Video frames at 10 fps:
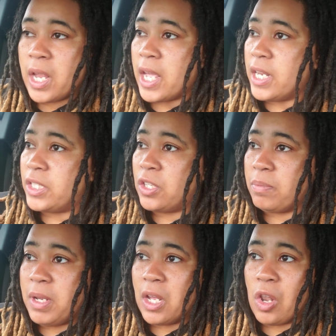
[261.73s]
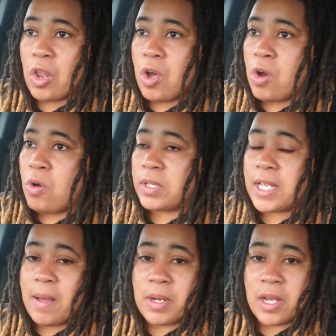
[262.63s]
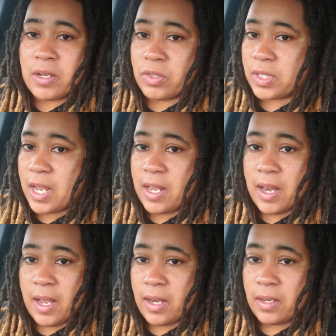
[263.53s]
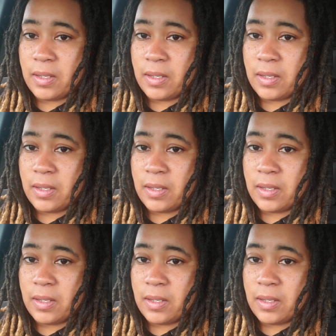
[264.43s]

And it took me a long time to understand that.